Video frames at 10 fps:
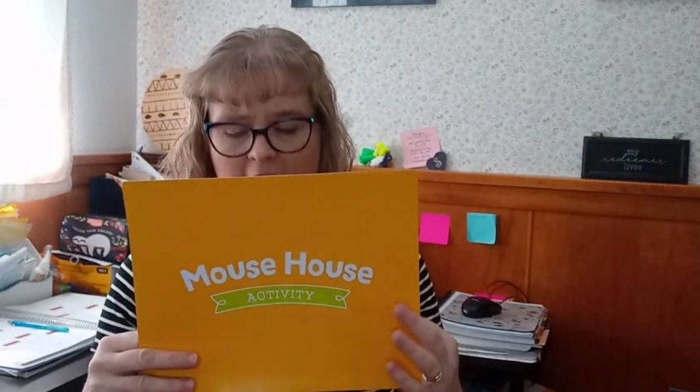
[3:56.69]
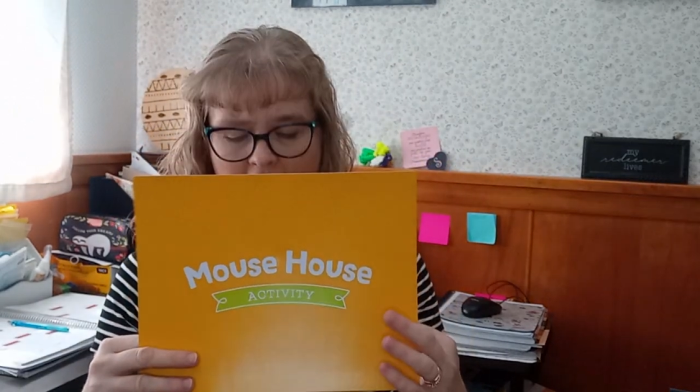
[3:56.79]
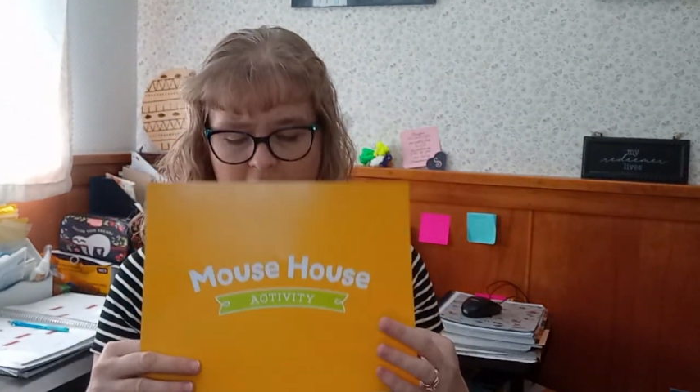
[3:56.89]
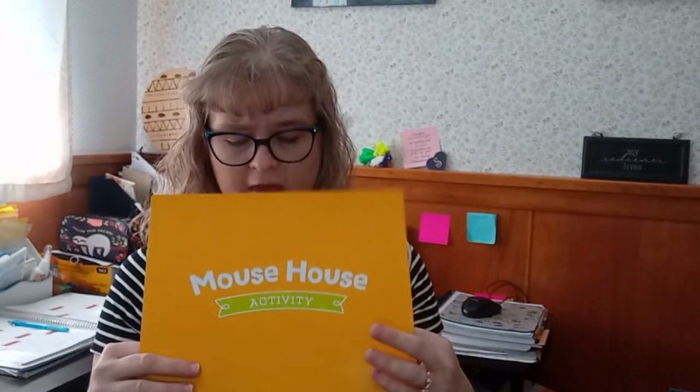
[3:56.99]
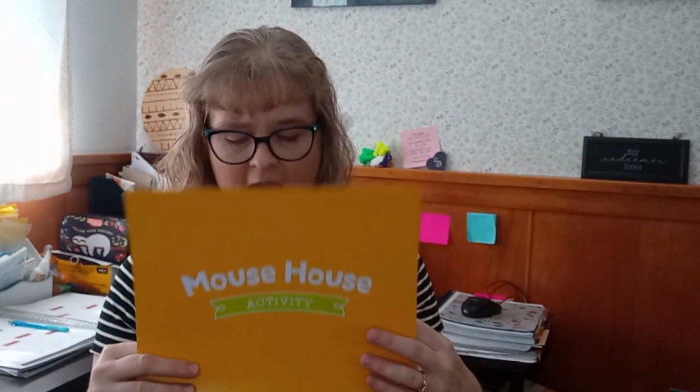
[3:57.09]

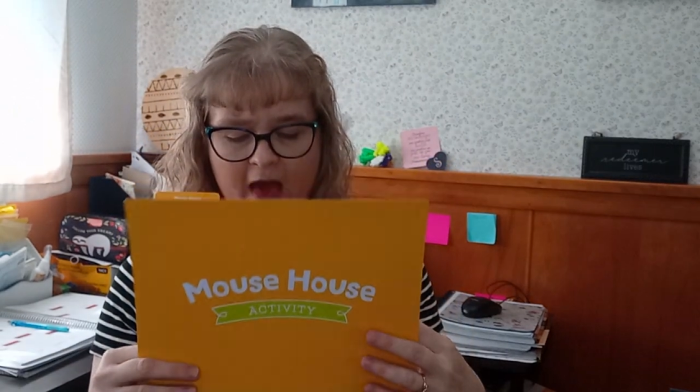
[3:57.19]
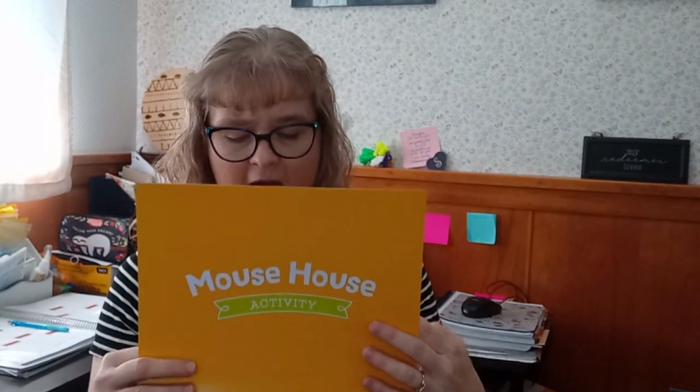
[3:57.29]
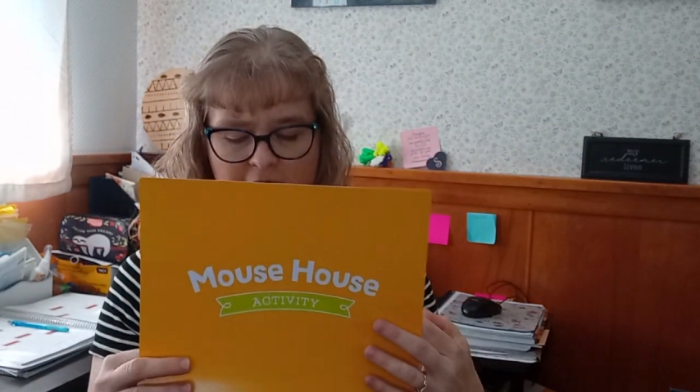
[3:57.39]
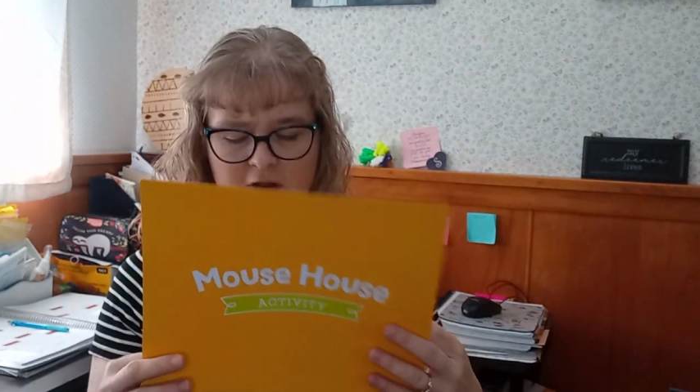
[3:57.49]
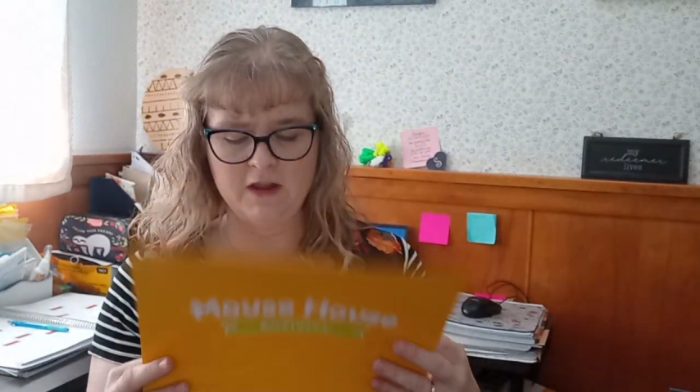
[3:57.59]
and they
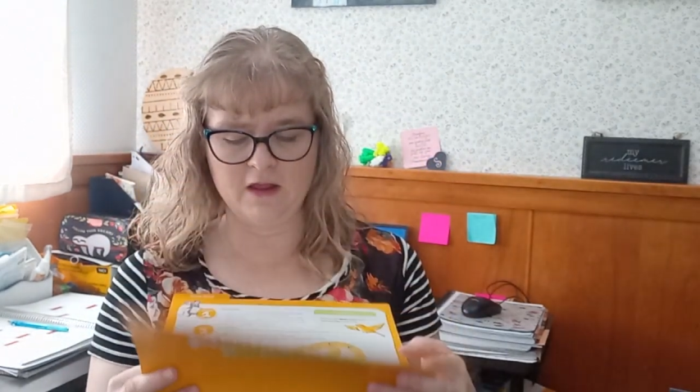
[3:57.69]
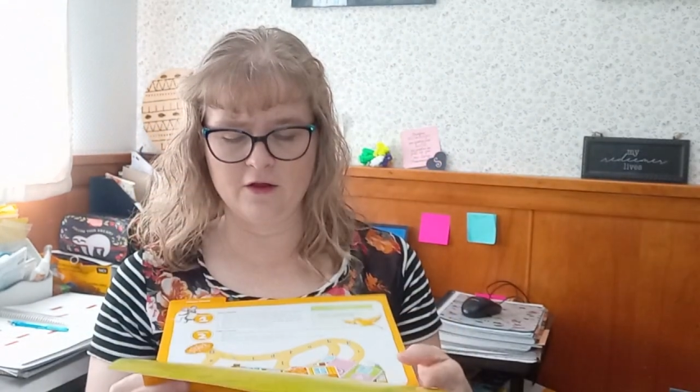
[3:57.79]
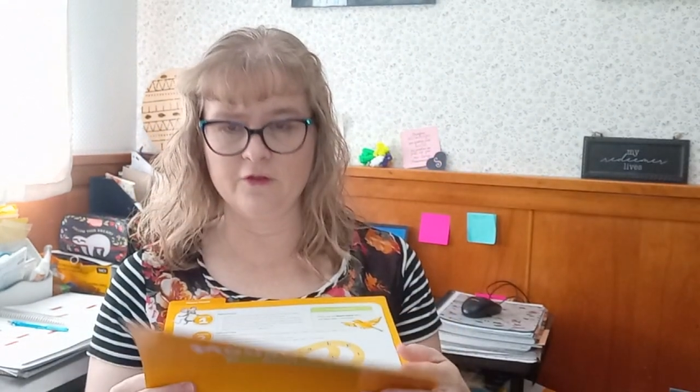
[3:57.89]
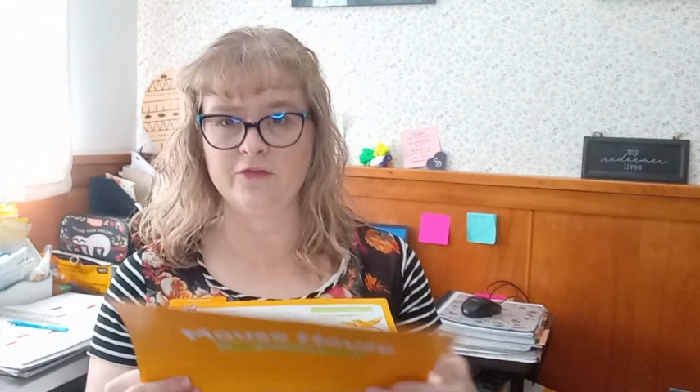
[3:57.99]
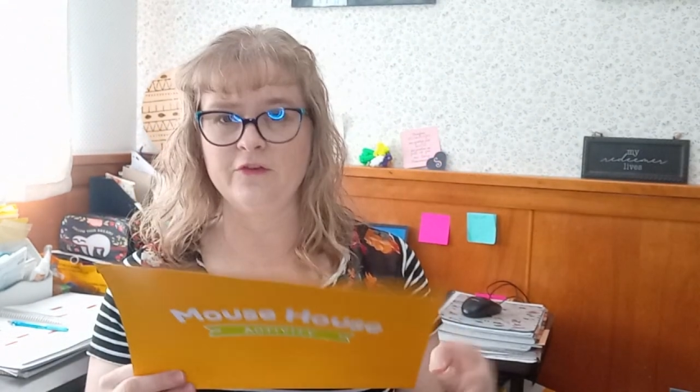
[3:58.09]
have in
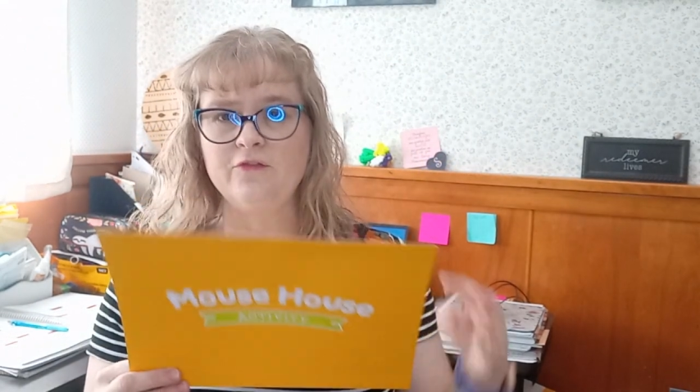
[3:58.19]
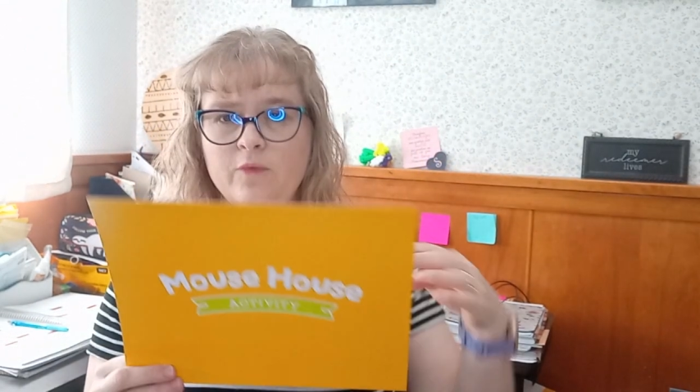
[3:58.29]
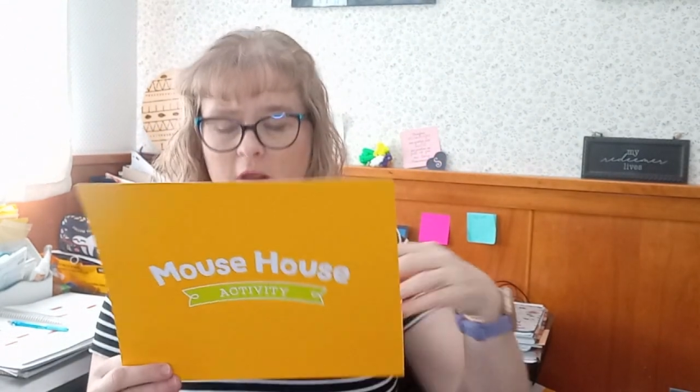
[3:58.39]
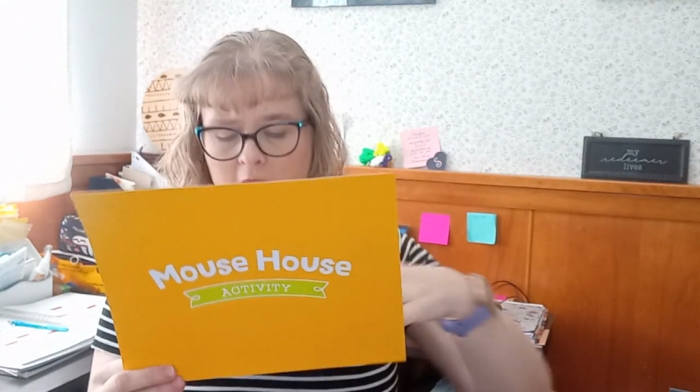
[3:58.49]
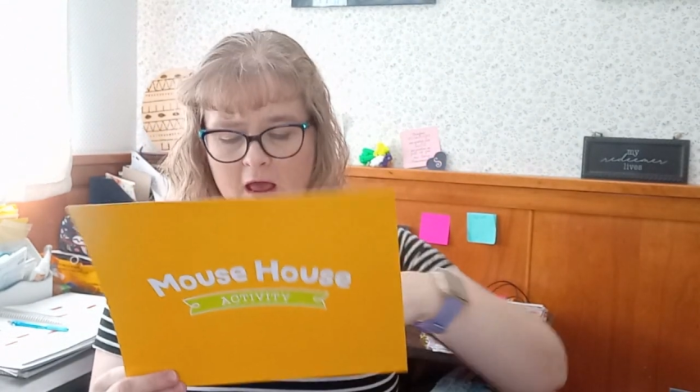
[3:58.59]
here, this
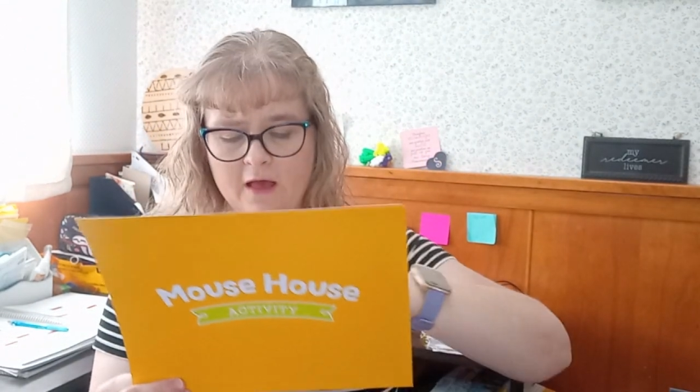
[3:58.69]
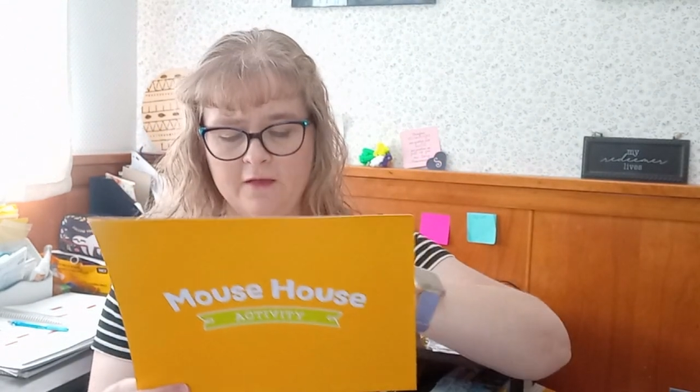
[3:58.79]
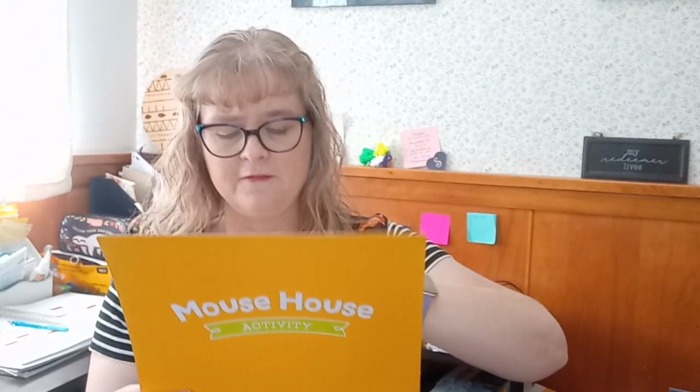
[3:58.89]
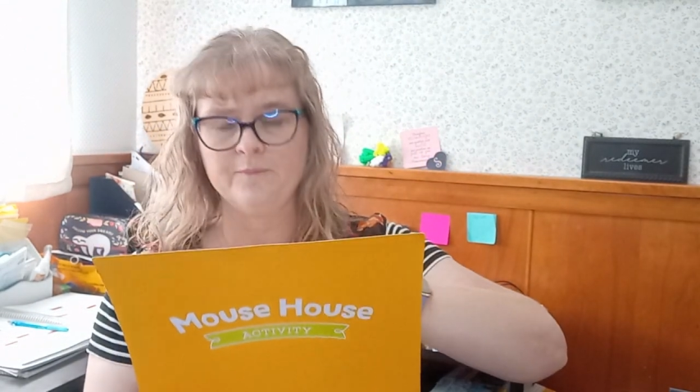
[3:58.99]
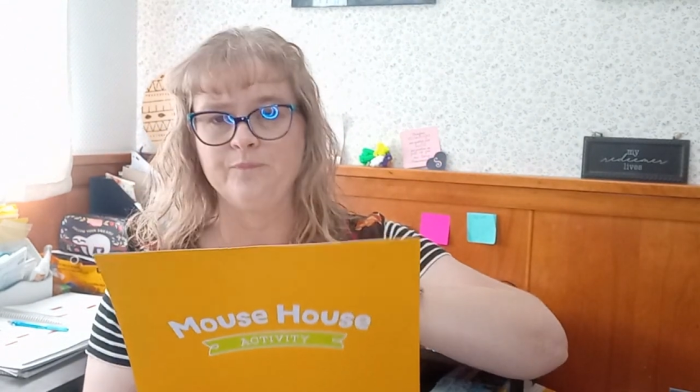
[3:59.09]
one
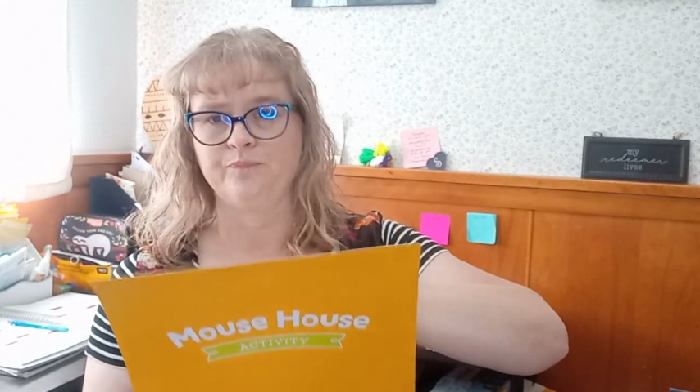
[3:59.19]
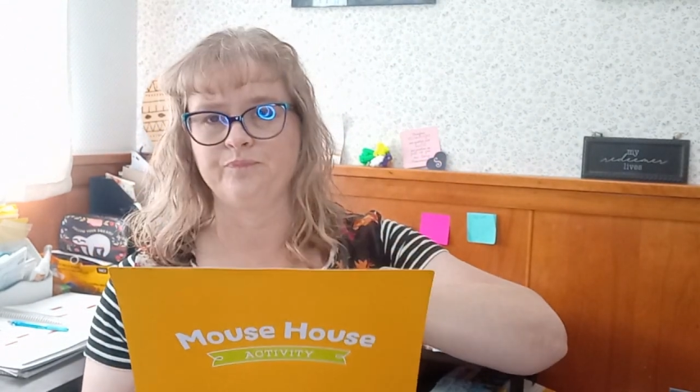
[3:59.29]
has,